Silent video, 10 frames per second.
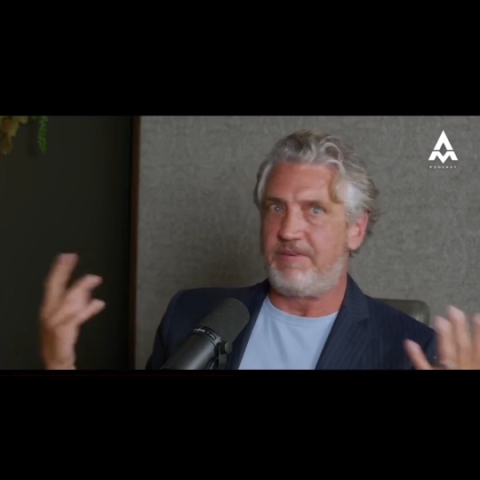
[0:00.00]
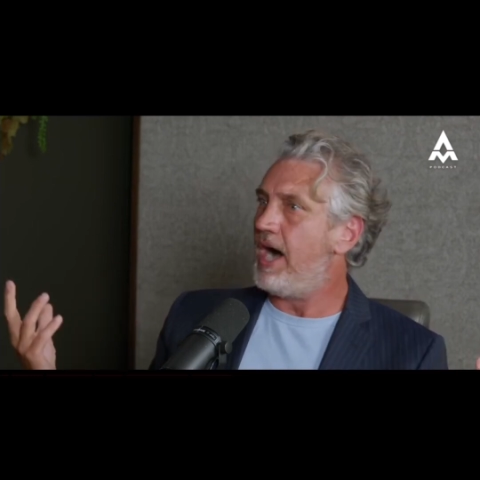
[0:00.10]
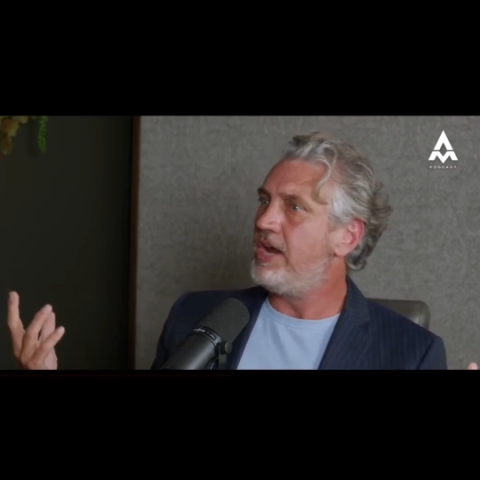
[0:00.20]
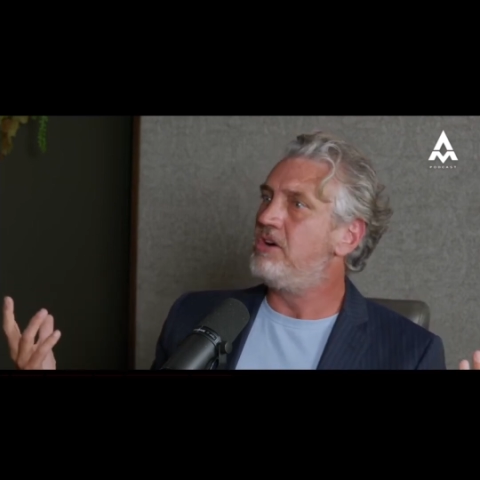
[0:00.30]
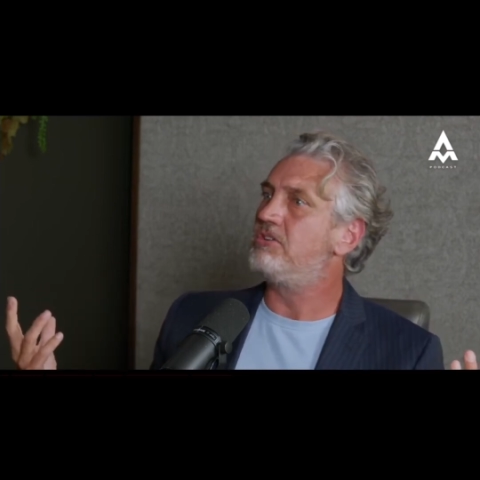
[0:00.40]

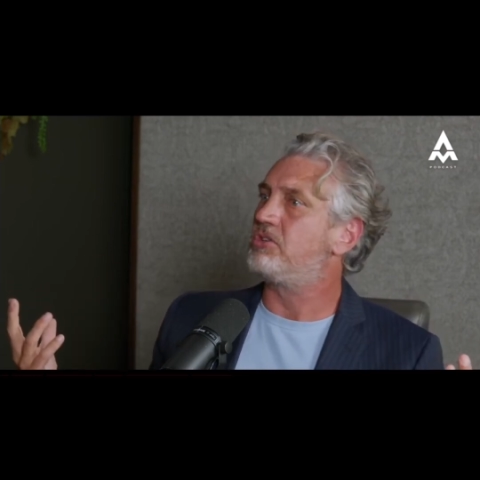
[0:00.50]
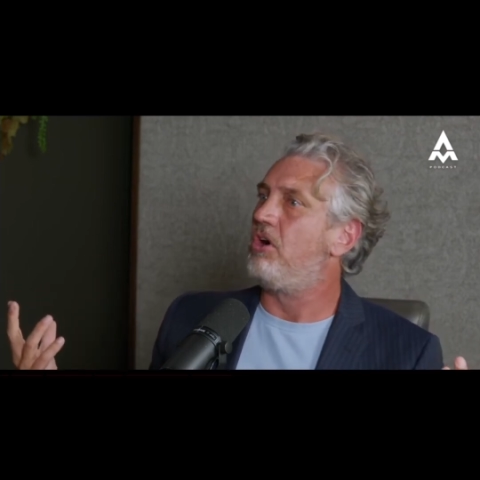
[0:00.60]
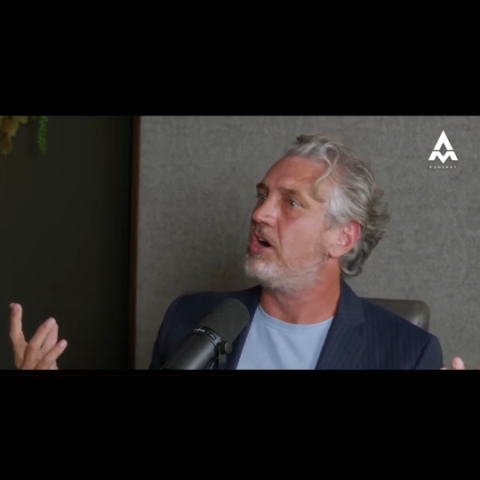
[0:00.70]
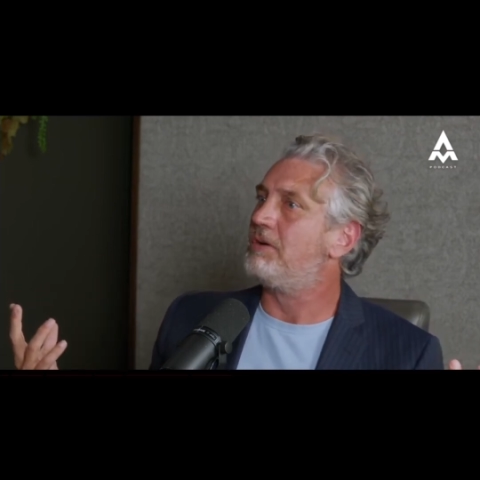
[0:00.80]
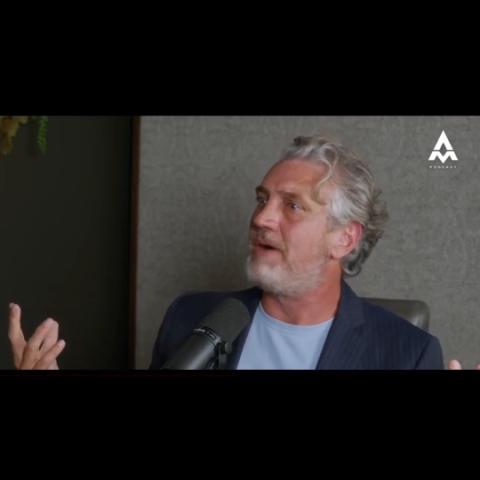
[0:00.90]
I don't
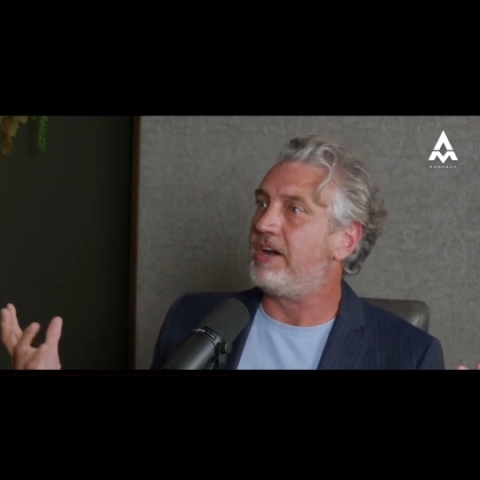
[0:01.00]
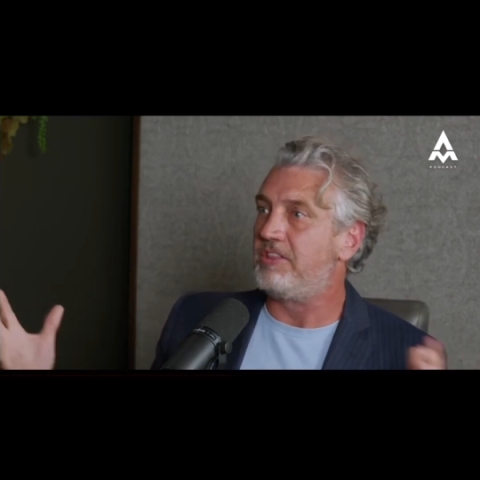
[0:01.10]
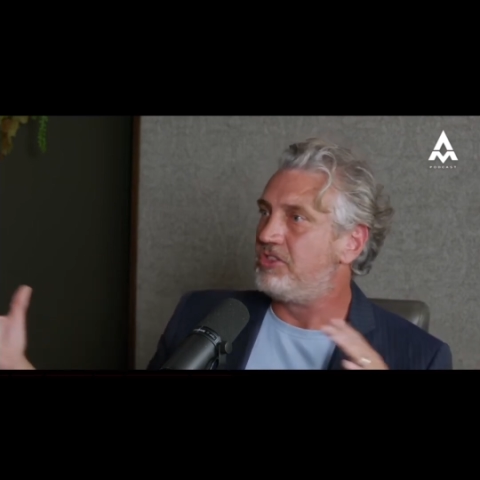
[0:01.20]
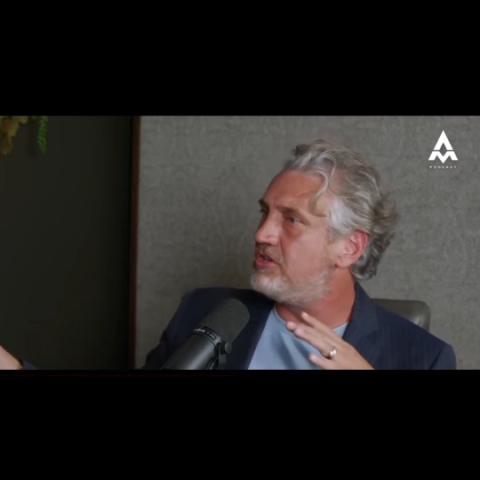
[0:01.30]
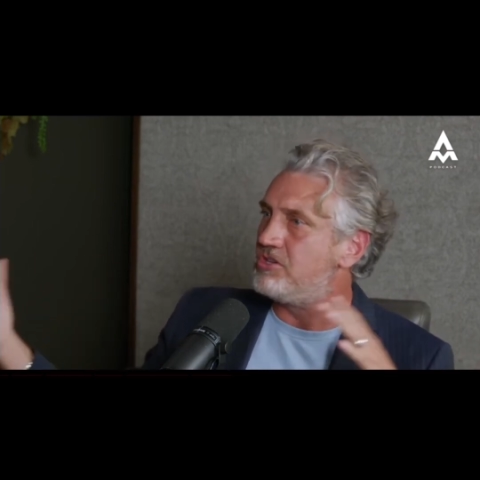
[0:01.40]
talk about
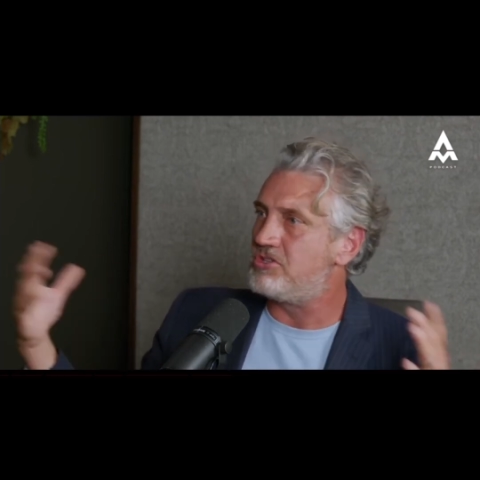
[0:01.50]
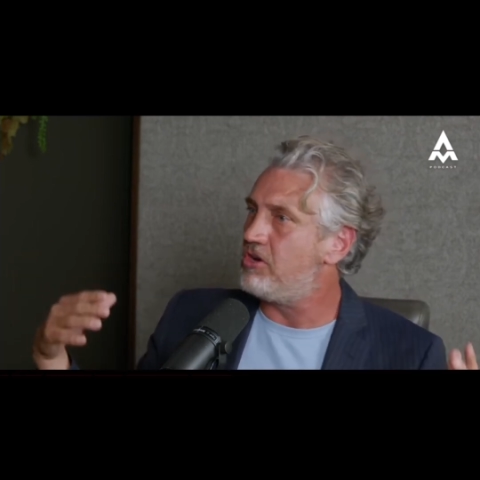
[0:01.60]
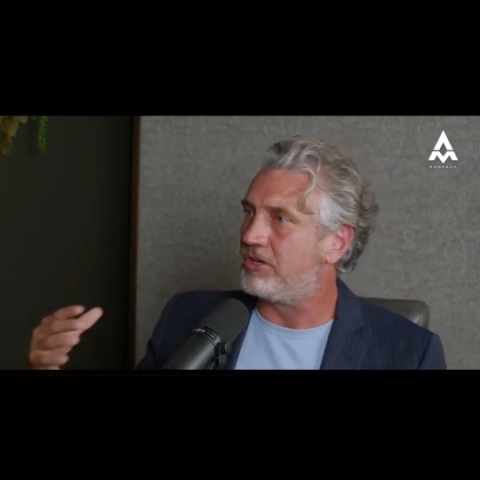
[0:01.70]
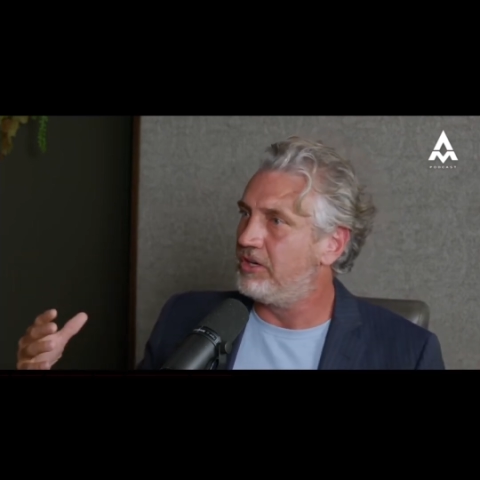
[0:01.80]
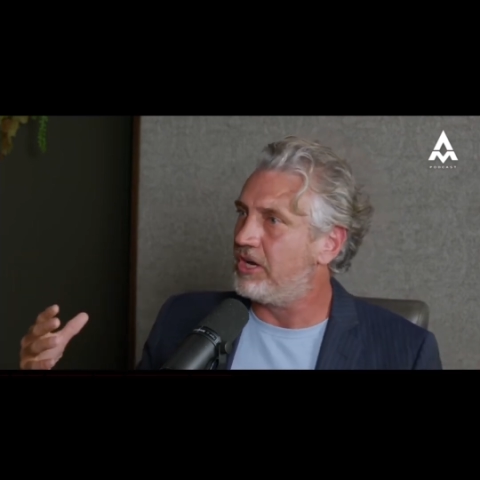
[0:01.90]
it, this is
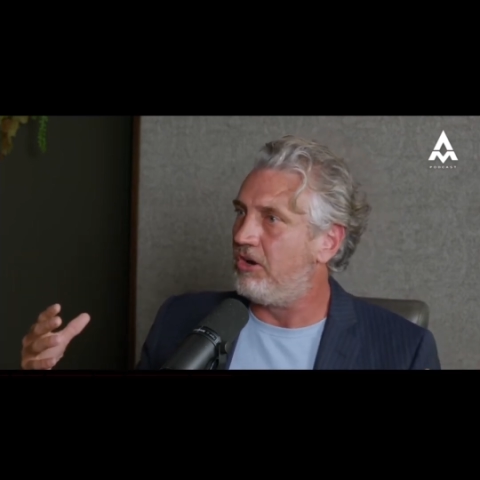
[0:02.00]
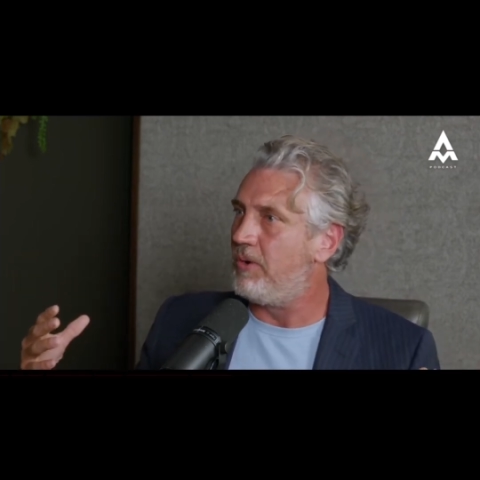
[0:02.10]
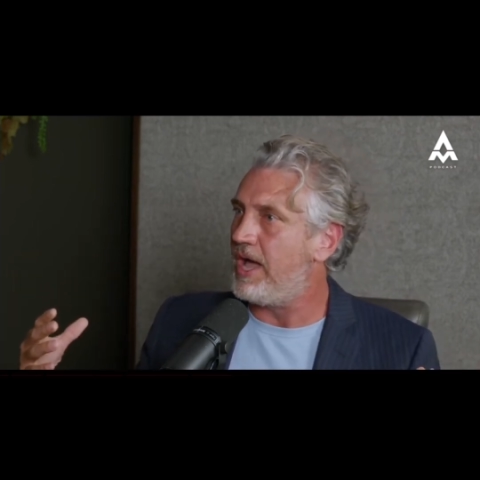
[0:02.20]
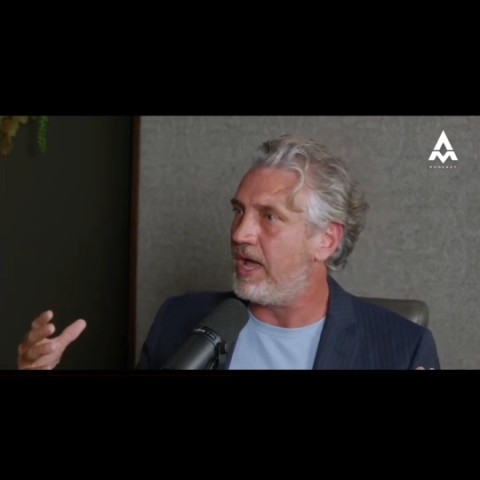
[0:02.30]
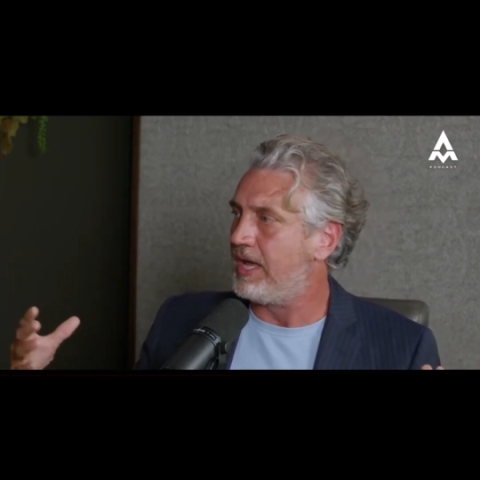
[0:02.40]
all going to go
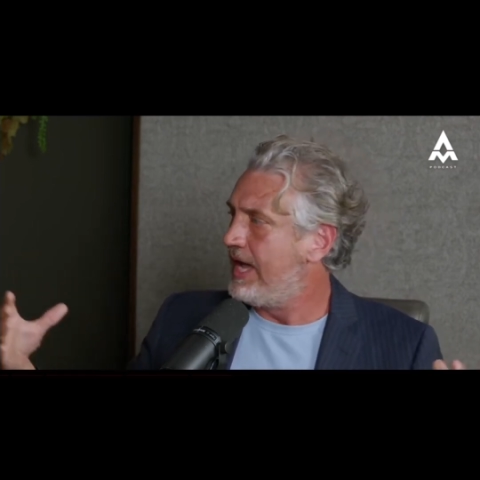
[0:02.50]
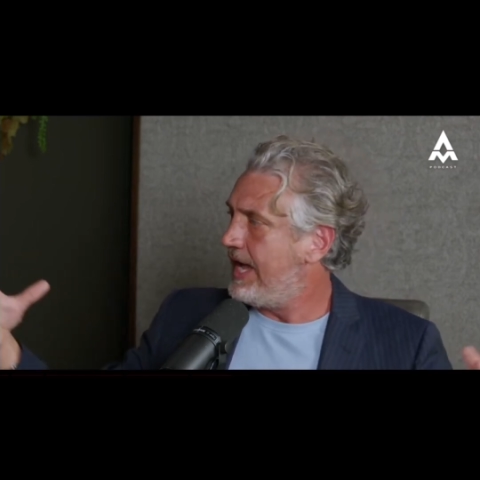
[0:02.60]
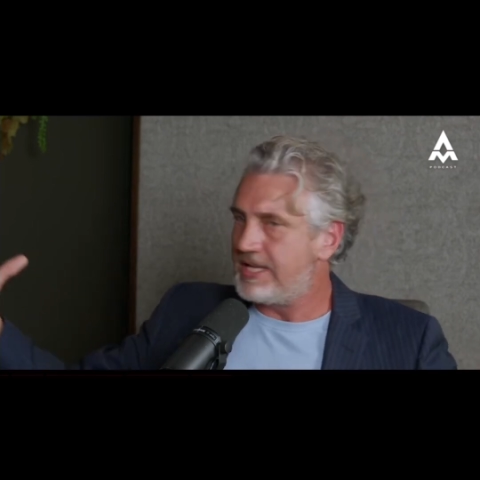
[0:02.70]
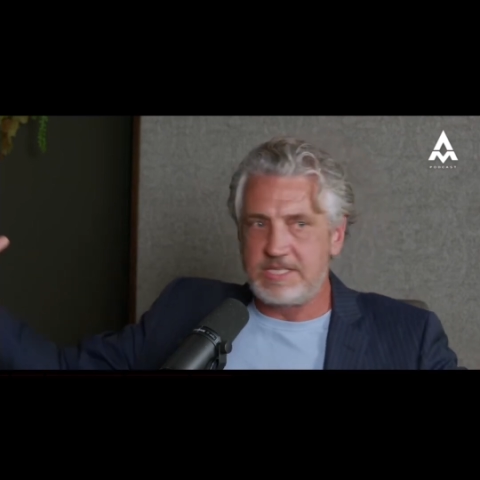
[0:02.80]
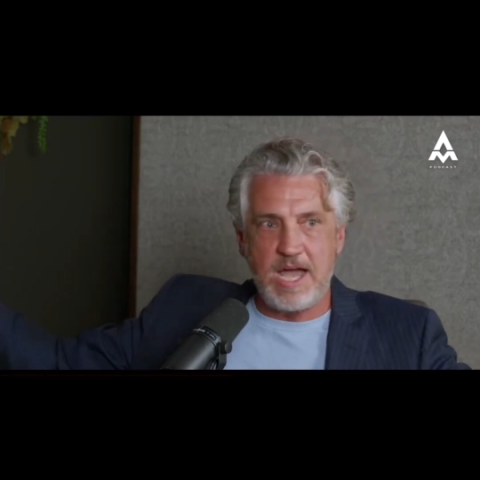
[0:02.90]
away.
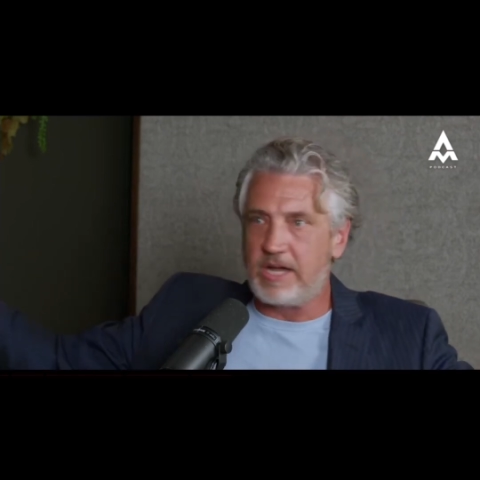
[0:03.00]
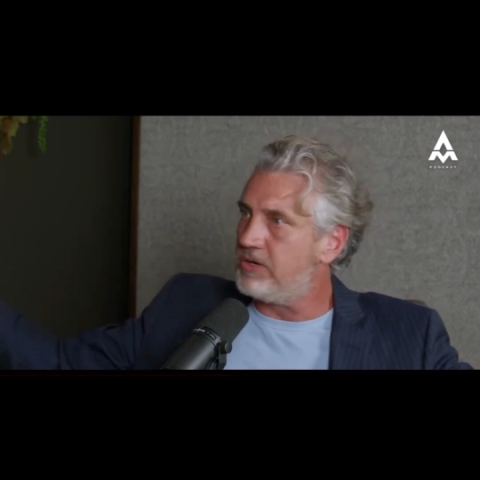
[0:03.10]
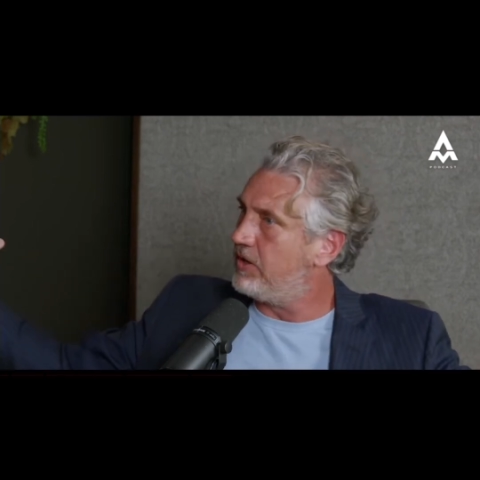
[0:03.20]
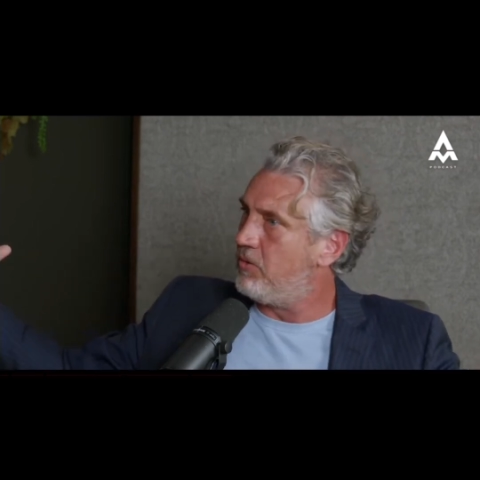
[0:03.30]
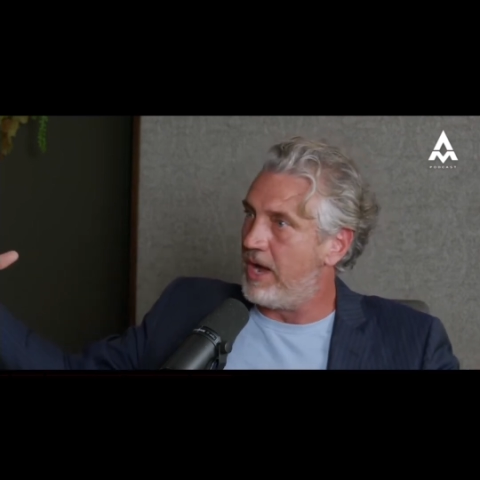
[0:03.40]
It's not
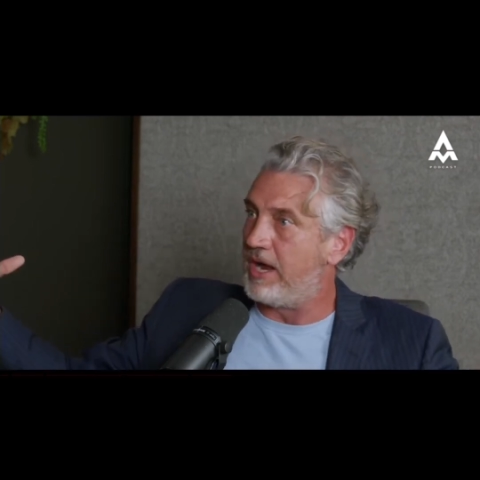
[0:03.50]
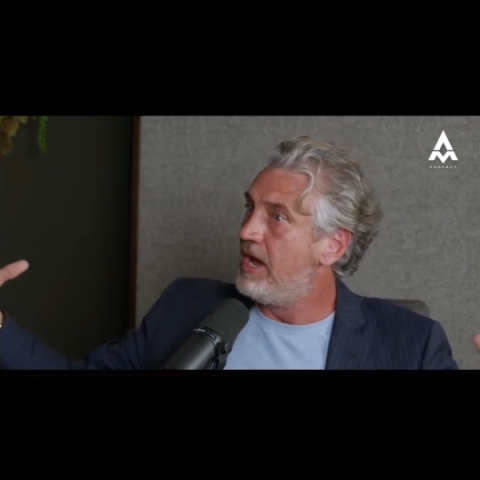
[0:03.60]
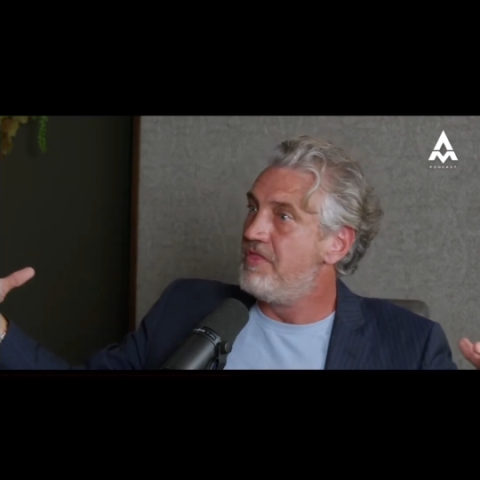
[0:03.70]
going away.